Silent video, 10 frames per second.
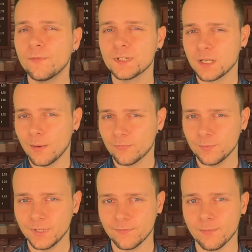of us come
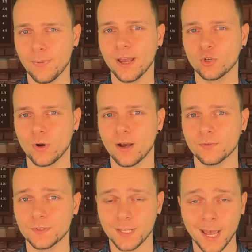from different
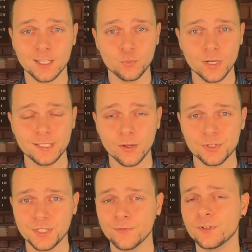backgrounds, and we're
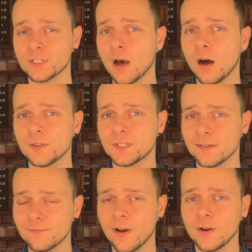dealt different cards
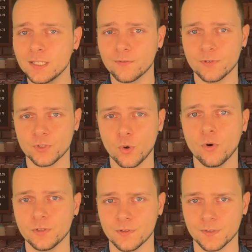in very different
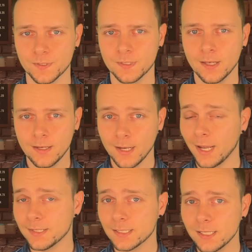orders,
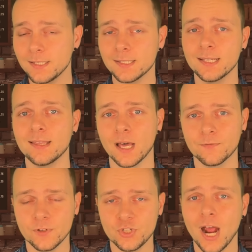and it's clear to see that
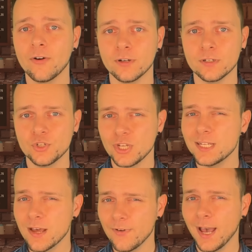for Jaren, she
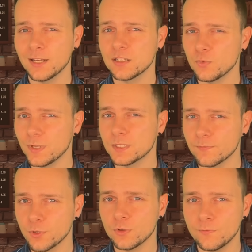never had the winds
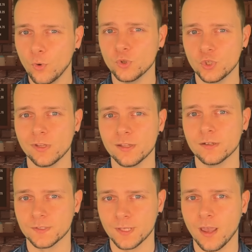of good fortune in
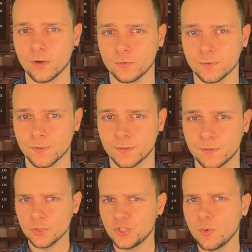her
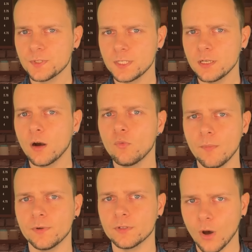sails. She was a young
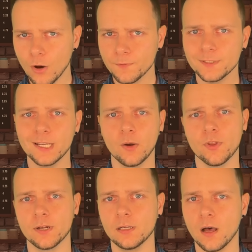woman often down
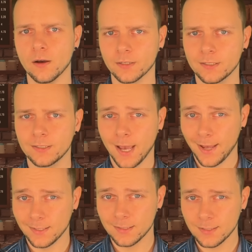on her luck,
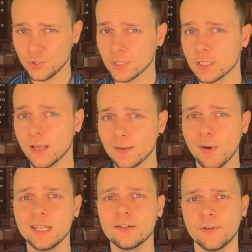and just like
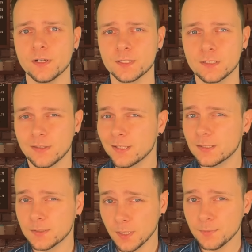many of us, this
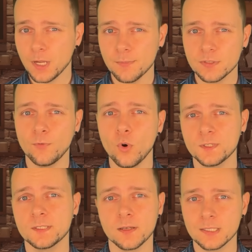sometimes
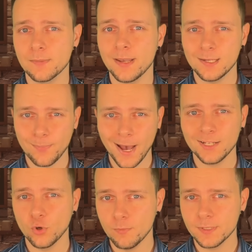forces us to make
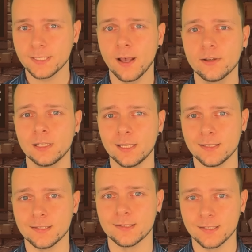bad or
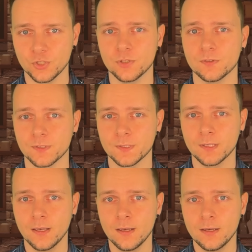miscalculated decisions,
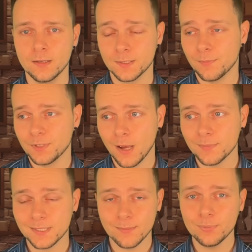
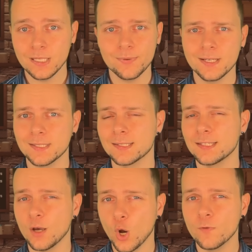sometimes simply because it's
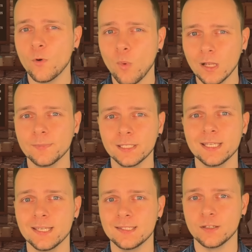the overwhelmingly
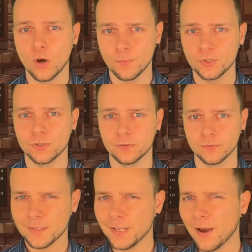easy
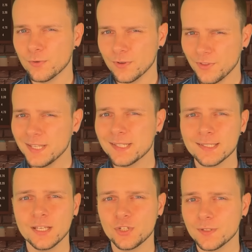option. Now, these
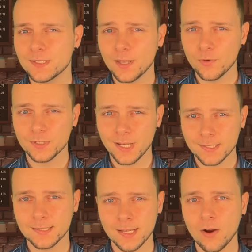decisions don't
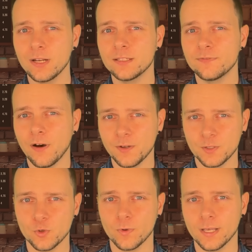necessarily define
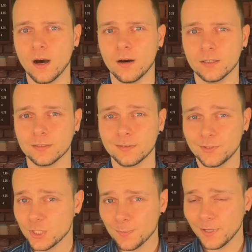who we are.
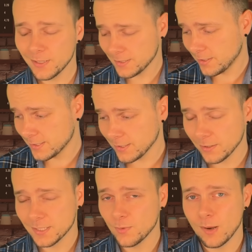Just because I
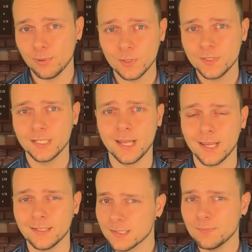decided to wear blue
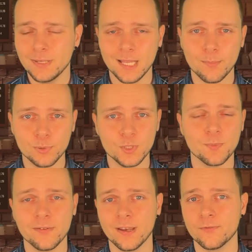today doesn't mean that blue's
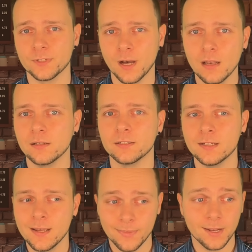my favorite color,
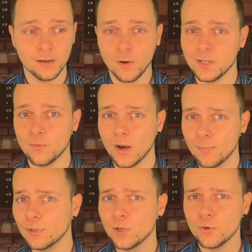that I'll only wear
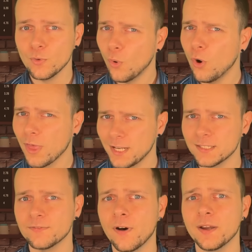blue, or that it
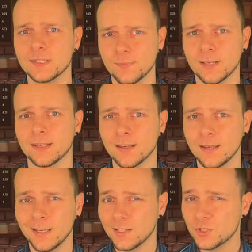defines me.
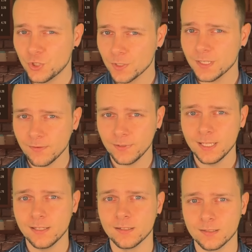It's just a
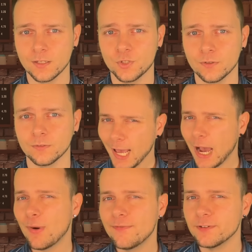fleeting decision.
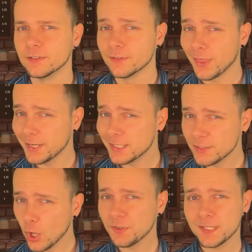However, that is
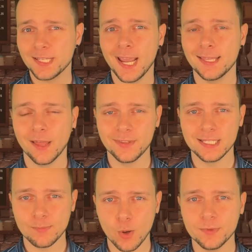not to say that
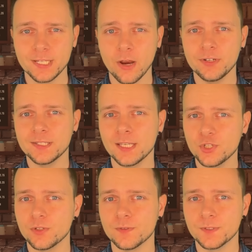these momentary
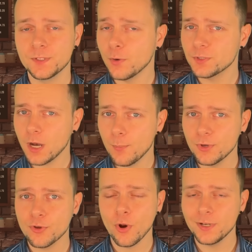decisions don't come
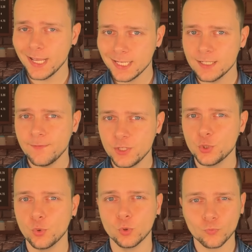with their own
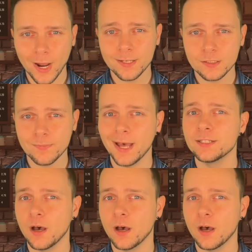individual, random, and